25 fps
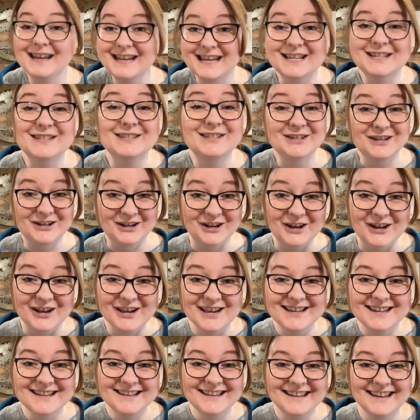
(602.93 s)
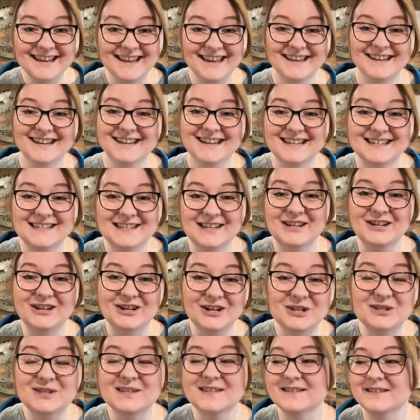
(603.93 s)
it is good and it is a
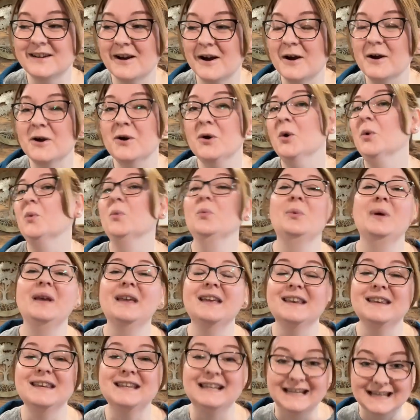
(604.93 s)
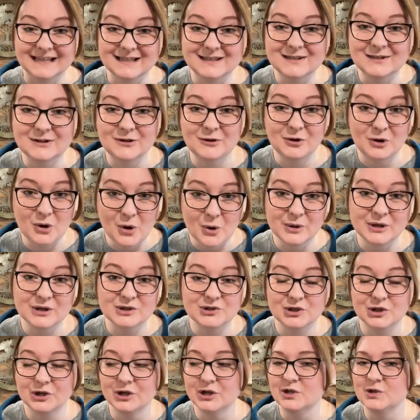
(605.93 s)
good start, we need to go to
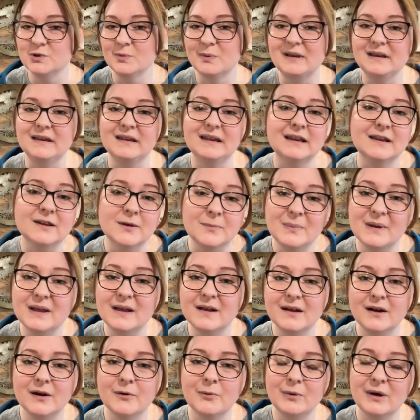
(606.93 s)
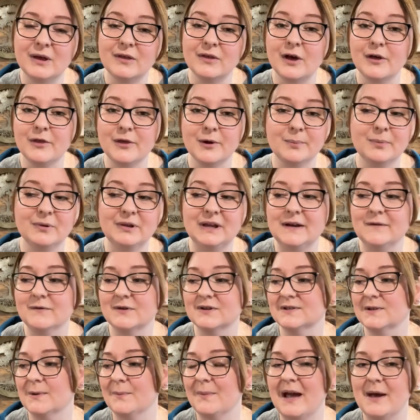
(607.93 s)
church. We need to be with other
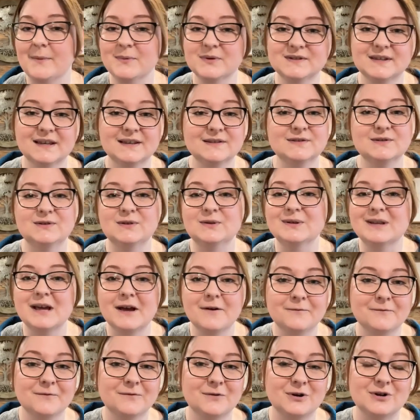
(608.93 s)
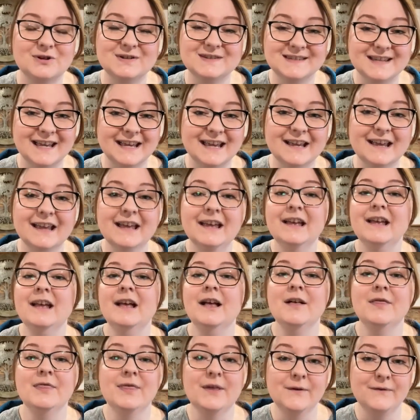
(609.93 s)
believers. The Bible says, do not forsake
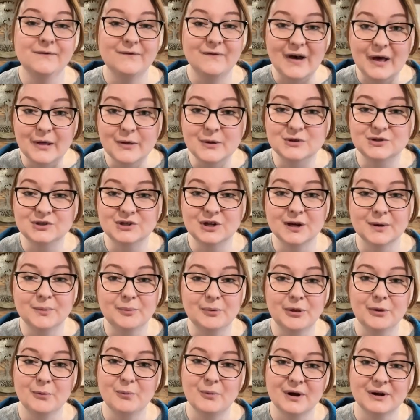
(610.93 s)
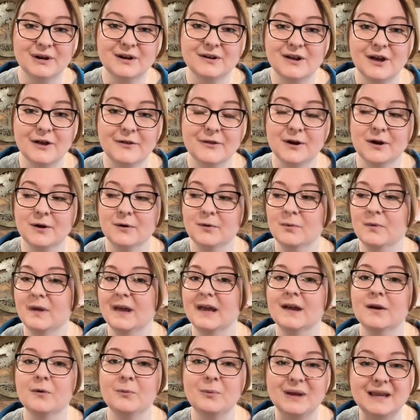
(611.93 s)
the fellowship with one another.
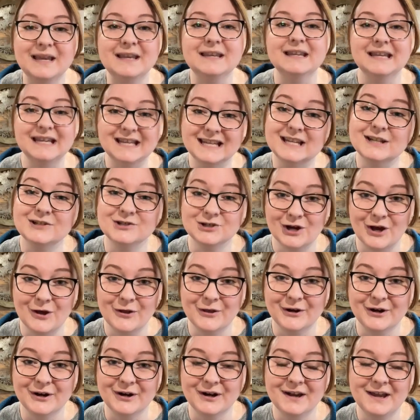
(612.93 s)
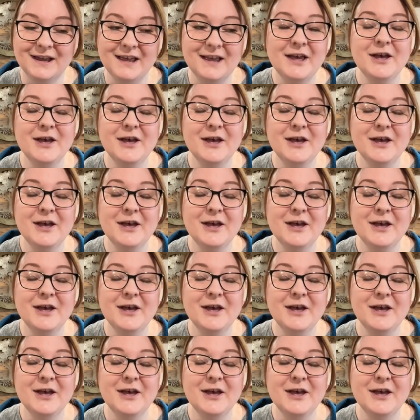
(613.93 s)
Like, we need each other.